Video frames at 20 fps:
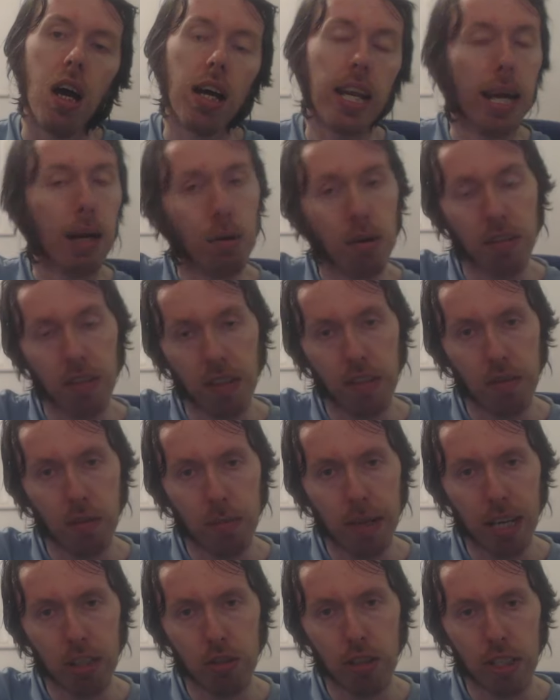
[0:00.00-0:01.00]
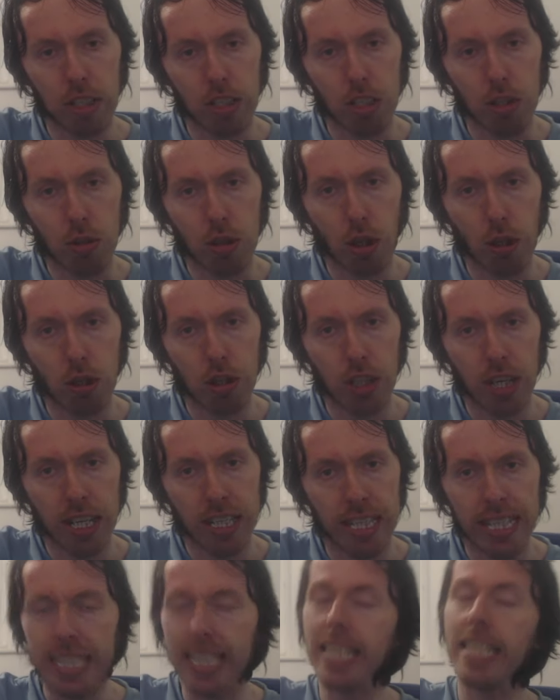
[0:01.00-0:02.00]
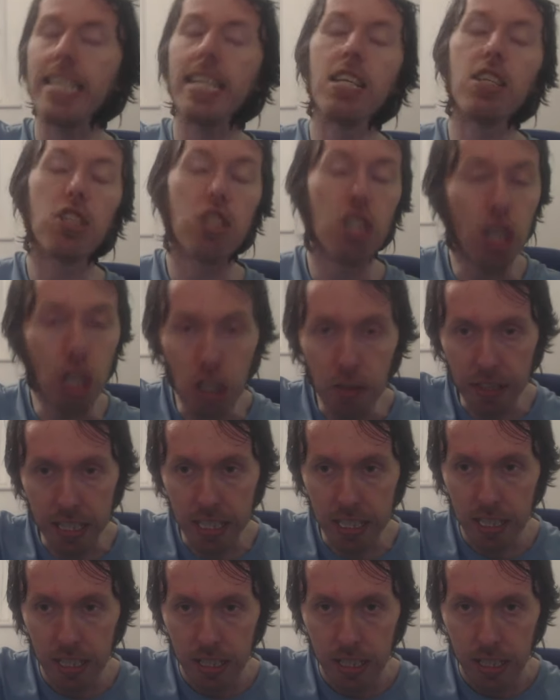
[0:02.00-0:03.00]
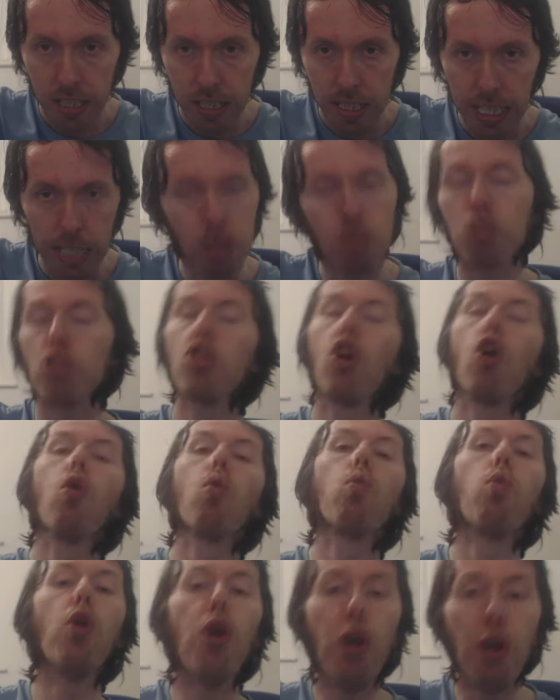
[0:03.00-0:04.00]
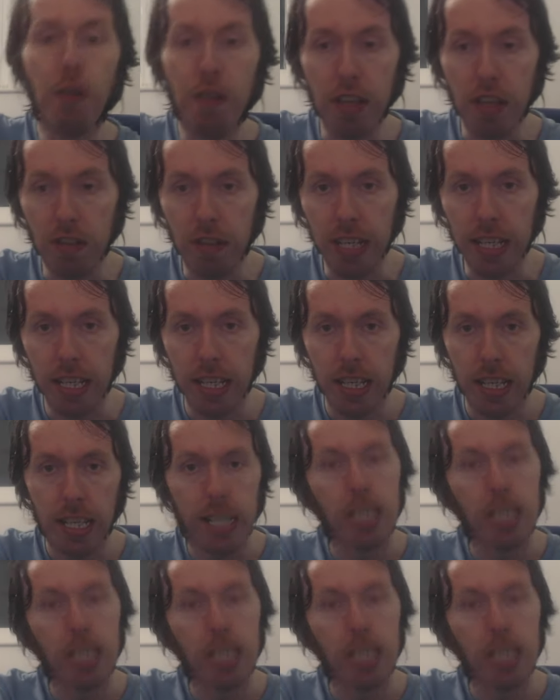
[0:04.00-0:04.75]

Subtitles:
And I want to give him Marcus Rashford a new contract. He didn't deserve it. He was not worthy of it.